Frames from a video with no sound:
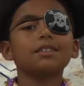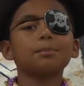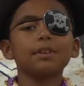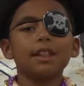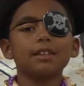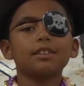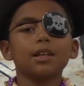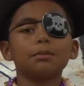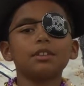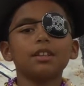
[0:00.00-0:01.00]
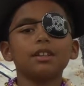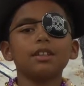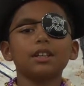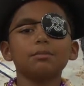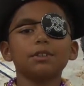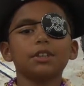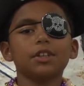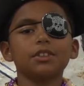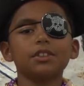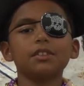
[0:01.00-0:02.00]
it be that time of day again, me
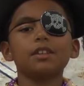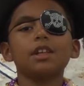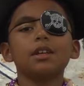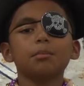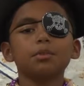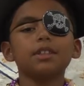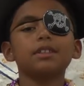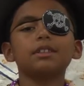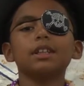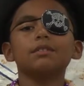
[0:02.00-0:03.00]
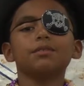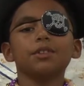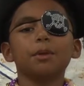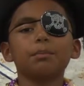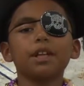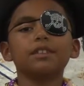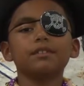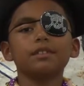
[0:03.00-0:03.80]
hearties, please stand for the Pledge of